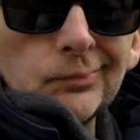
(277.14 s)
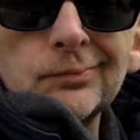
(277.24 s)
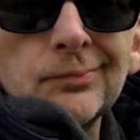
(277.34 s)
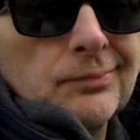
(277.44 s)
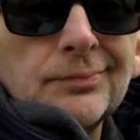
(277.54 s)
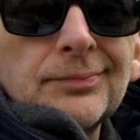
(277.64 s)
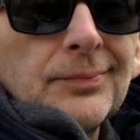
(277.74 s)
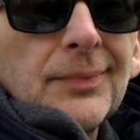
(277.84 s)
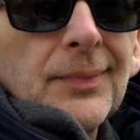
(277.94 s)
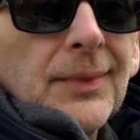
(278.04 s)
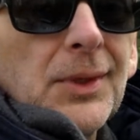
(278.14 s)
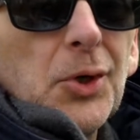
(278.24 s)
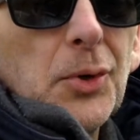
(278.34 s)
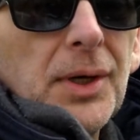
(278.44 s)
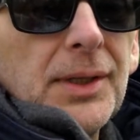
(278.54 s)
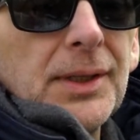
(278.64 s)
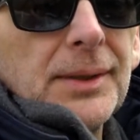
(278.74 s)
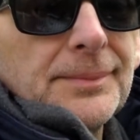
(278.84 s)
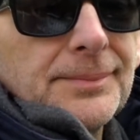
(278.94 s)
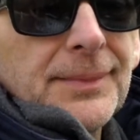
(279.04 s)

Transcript: Hmm. No idea.